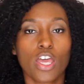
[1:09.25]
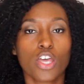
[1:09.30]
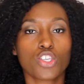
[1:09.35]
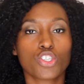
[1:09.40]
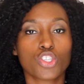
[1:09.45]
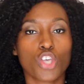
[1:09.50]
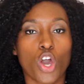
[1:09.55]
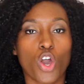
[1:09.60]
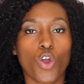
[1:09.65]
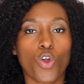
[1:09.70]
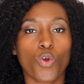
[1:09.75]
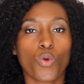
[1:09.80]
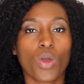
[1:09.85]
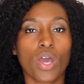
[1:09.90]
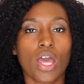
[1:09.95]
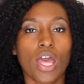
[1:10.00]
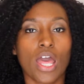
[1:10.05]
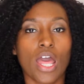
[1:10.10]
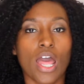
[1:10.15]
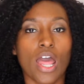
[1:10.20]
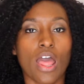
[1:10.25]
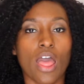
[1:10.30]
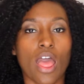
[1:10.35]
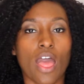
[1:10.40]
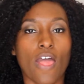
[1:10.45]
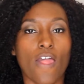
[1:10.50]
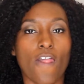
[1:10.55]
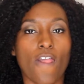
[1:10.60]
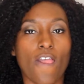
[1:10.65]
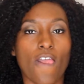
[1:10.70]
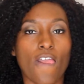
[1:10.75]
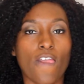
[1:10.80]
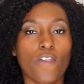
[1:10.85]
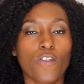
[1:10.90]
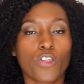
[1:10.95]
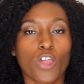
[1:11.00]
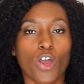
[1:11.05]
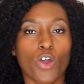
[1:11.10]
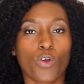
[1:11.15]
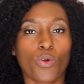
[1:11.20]
So, you
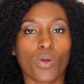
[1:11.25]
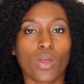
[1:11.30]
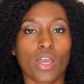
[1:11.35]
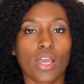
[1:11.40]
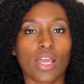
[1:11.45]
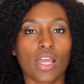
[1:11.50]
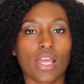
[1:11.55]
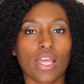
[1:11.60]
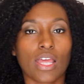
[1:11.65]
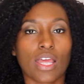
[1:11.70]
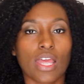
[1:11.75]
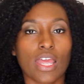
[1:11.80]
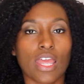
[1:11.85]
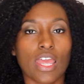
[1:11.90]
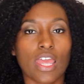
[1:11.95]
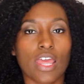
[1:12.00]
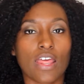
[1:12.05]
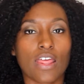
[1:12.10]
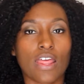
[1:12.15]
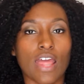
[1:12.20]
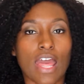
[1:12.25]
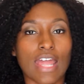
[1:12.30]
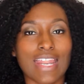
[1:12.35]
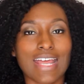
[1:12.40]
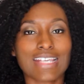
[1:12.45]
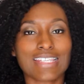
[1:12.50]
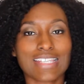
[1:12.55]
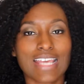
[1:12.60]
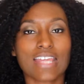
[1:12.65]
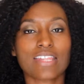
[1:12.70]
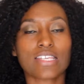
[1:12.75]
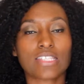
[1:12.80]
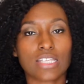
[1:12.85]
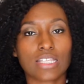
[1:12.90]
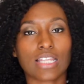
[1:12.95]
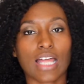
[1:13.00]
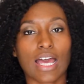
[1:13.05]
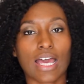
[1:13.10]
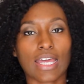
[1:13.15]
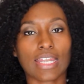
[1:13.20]
know, and I say this a
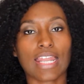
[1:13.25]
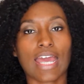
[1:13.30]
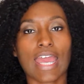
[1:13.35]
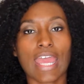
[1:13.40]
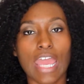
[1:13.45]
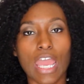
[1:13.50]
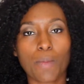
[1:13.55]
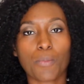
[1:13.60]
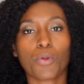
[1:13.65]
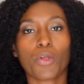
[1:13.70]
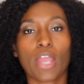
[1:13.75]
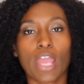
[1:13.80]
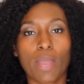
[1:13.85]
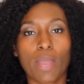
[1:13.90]
lot, and I hammer